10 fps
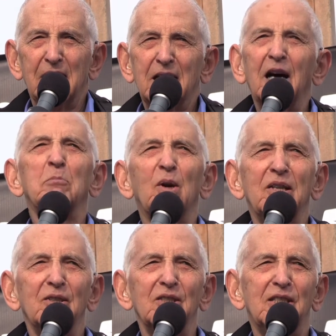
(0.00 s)
"Come,
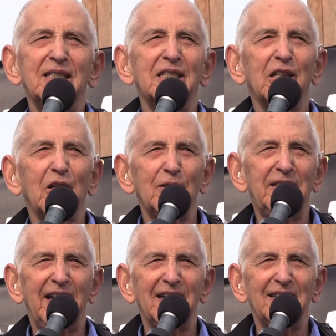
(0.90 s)
brothers, this is a good
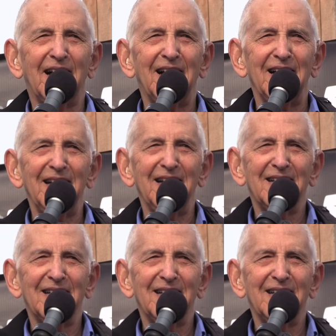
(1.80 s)
day to die."